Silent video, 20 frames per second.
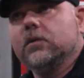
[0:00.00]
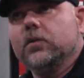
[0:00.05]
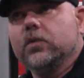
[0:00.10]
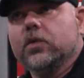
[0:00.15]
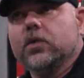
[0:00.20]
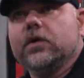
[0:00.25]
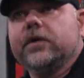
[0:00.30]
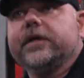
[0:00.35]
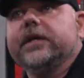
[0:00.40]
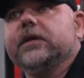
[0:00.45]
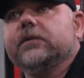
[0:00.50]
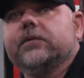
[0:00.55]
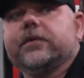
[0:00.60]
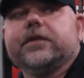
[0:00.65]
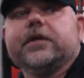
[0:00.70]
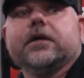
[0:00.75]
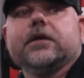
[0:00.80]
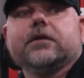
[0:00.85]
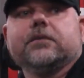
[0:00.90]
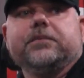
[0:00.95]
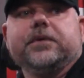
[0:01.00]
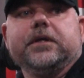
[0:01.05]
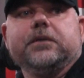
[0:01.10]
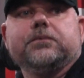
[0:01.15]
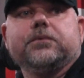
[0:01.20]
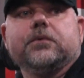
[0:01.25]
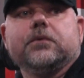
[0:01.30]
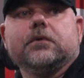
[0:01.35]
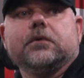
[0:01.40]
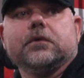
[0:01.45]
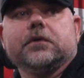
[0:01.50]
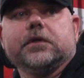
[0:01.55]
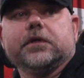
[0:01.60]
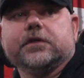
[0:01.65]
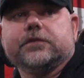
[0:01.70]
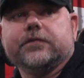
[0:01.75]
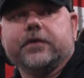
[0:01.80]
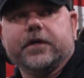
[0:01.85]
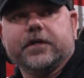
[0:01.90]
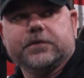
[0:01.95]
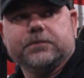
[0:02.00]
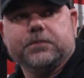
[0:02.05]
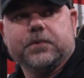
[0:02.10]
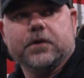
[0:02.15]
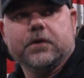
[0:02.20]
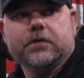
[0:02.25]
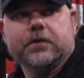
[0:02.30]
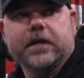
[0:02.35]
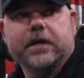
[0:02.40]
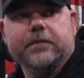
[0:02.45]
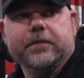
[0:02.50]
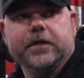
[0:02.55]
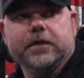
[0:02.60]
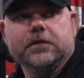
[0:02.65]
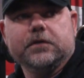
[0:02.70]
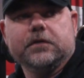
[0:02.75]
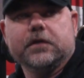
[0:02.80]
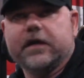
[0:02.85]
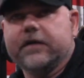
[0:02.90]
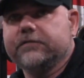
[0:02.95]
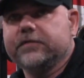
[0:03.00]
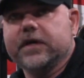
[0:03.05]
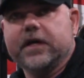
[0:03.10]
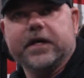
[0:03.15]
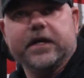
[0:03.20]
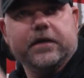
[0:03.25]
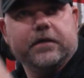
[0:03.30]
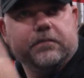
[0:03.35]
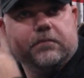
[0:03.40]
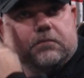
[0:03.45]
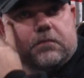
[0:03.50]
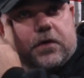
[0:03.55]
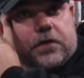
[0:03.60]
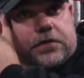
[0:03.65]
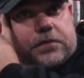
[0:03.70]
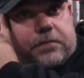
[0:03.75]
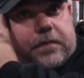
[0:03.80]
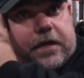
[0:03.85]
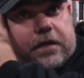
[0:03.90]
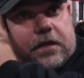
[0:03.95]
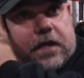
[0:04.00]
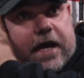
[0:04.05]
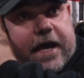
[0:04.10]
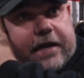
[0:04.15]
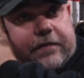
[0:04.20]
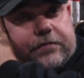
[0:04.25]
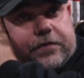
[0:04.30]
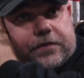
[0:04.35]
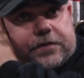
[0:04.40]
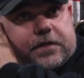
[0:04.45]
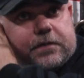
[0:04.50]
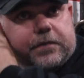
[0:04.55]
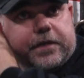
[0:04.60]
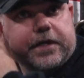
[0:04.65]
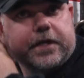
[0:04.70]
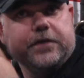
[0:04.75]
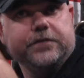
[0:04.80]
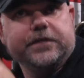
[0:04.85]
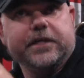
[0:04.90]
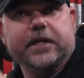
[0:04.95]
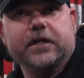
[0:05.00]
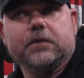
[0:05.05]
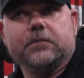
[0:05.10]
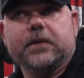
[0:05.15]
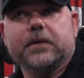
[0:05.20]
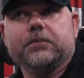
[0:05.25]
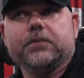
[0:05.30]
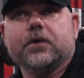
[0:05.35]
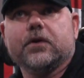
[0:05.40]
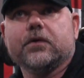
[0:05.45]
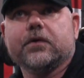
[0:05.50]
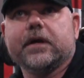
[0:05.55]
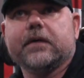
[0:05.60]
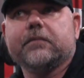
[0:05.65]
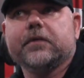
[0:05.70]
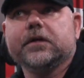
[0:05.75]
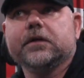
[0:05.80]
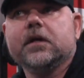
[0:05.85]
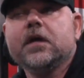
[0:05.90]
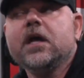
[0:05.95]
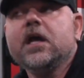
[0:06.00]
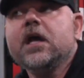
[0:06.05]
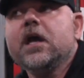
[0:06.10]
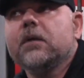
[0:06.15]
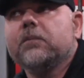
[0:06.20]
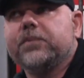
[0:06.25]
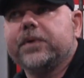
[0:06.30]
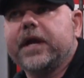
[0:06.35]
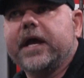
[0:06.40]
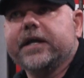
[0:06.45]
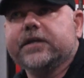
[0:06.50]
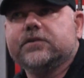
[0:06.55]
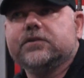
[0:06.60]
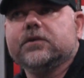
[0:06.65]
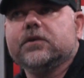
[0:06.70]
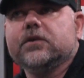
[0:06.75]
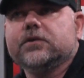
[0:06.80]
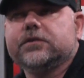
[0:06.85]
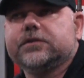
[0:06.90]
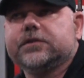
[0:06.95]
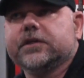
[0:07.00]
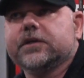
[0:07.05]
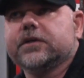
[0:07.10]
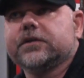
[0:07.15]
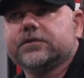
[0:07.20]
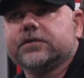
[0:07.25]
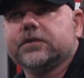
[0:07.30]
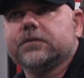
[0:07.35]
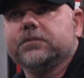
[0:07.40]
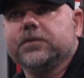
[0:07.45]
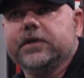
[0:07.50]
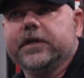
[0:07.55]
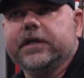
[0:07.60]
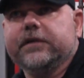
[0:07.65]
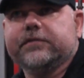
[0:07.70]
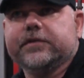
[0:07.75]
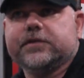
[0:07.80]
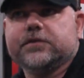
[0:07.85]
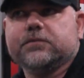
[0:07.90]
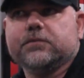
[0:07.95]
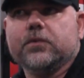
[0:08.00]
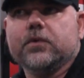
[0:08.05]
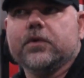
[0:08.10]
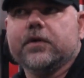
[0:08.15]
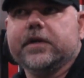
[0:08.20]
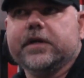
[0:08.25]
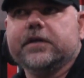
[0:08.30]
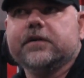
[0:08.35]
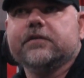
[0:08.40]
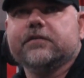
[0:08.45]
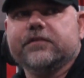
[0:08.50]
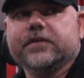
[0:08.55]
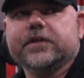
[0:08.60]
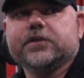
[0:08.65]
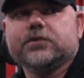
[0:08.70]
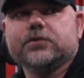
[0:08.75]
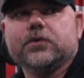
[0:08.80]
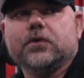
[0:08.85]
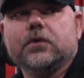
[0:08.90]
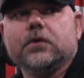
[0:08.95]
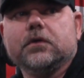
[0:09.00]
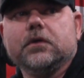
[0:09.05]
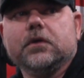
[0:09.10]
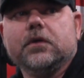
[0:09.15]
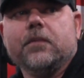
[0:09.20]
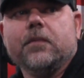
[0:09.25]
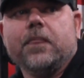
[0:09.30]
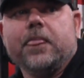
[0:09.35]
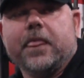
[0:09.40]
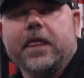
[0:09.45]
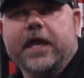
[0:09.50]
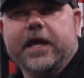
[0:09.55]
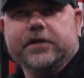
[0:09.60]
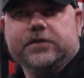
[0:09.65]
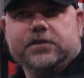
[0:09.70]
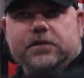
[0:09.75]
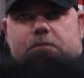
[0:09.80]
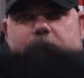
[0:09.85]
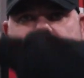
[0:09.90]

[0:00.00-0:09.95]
working with other people as far as programming. I've done it most of my life, or somebody else handled my programming. But I do seriously believe it's more individual. As you